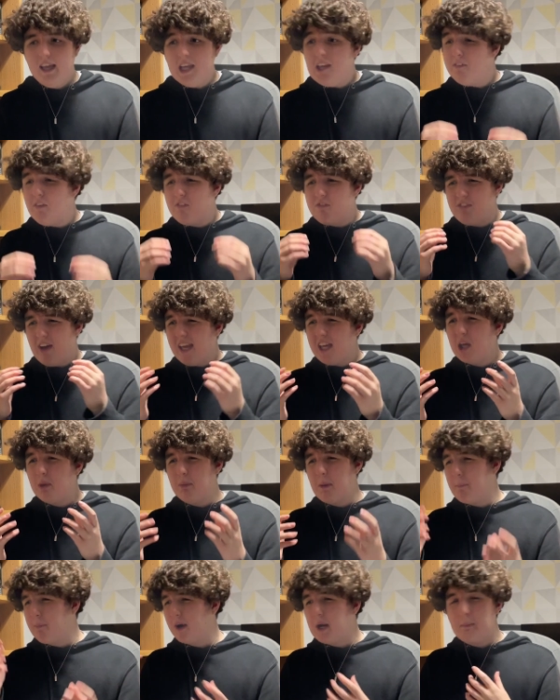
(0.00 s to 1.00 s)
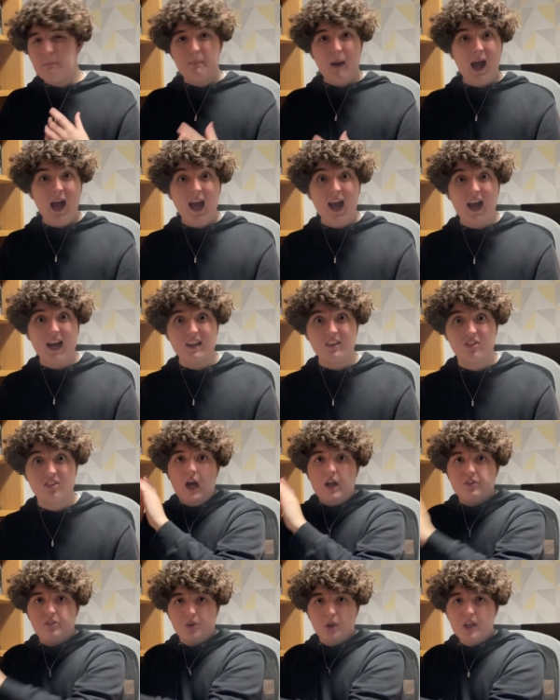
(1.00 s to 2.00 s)
even they can be pretty bad.
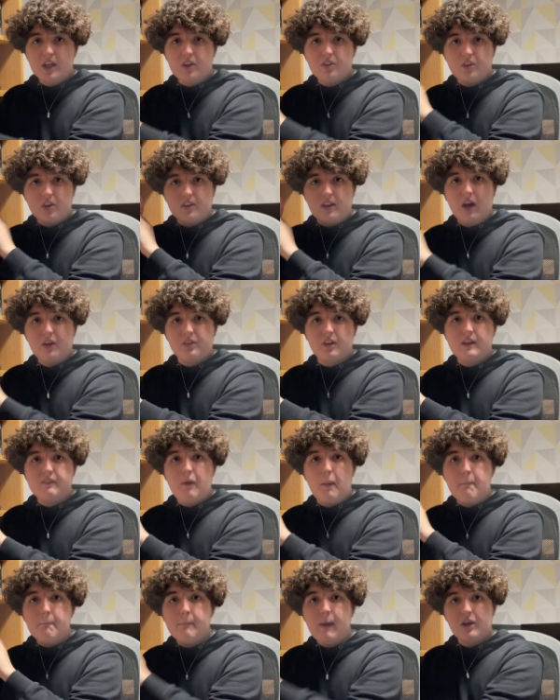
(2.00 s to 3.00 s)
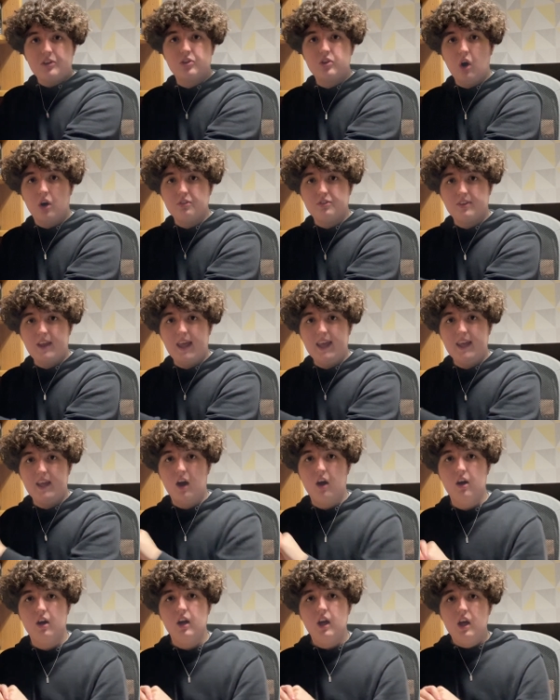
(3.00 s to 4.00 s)
And Sonic is undoubtedly the mascot of
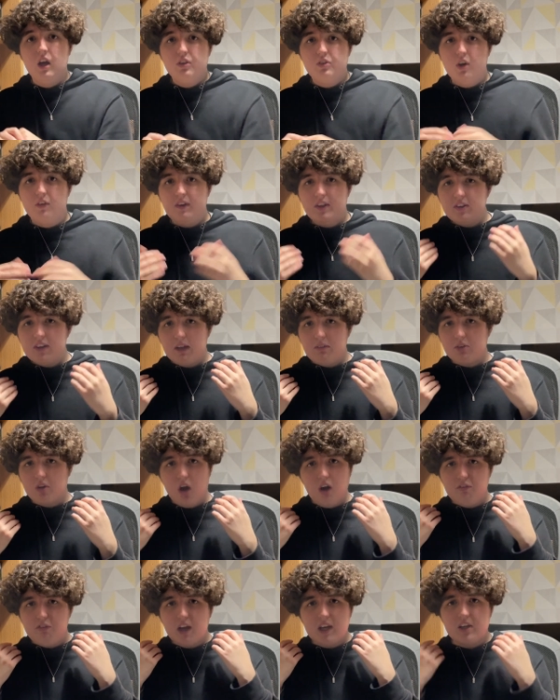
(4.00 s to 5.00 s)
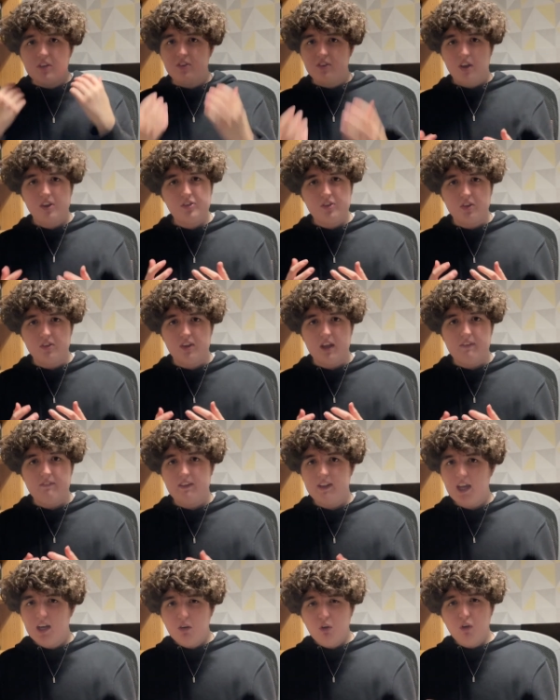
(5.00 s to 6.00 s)
Sega, so if his kids can't find consistency,
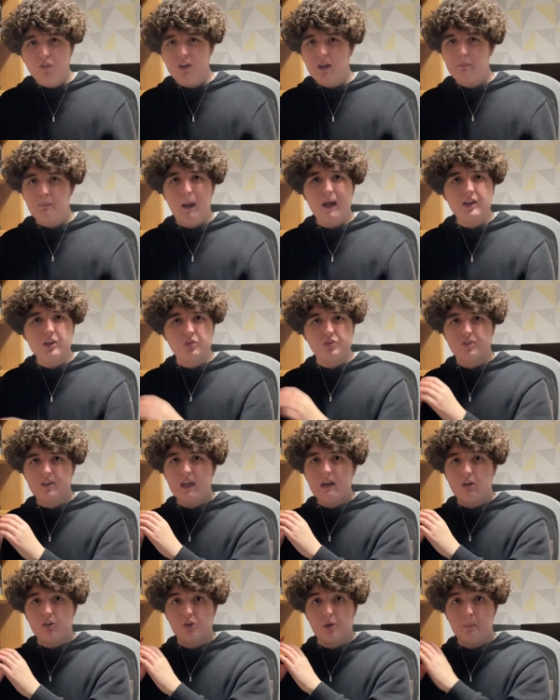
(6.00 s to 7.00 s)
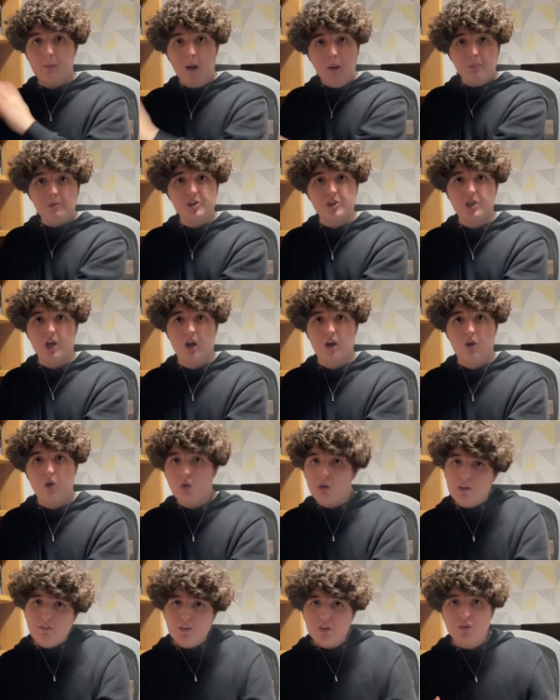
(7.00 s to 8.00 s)
then that can reflect badly on Sega as a publisher,
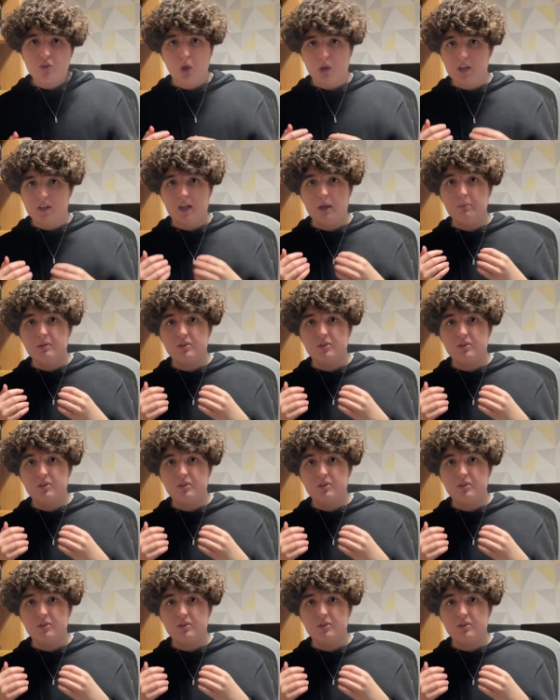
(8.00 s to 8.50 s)
or even Sonic Team